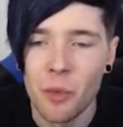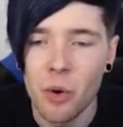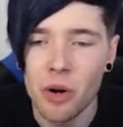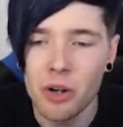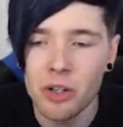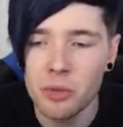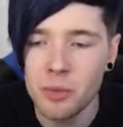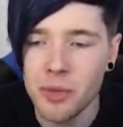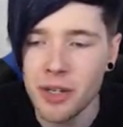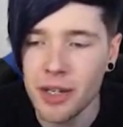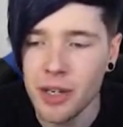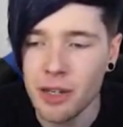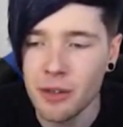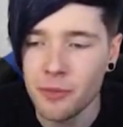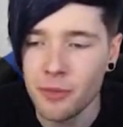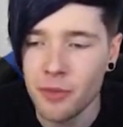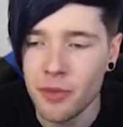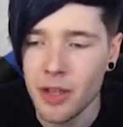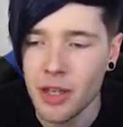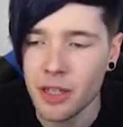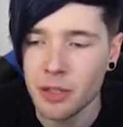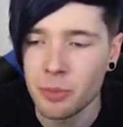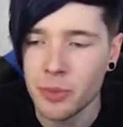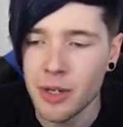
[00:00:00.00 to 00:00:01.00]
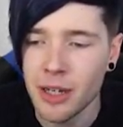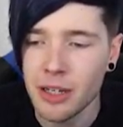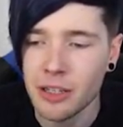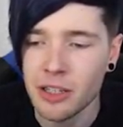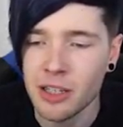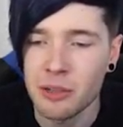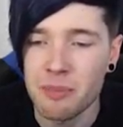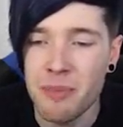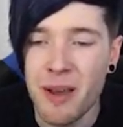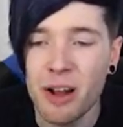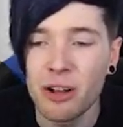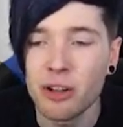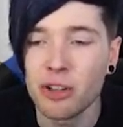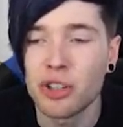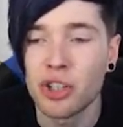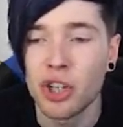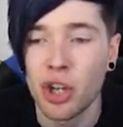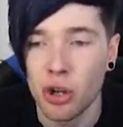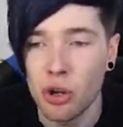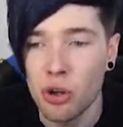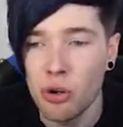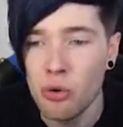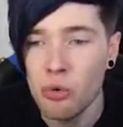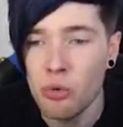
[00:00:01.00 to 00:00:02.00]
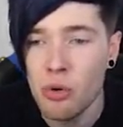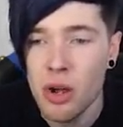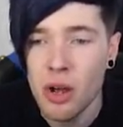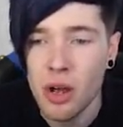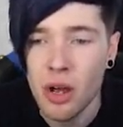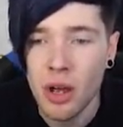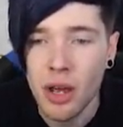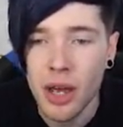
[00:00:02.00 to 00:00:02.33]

what do we need for this? We need smell too.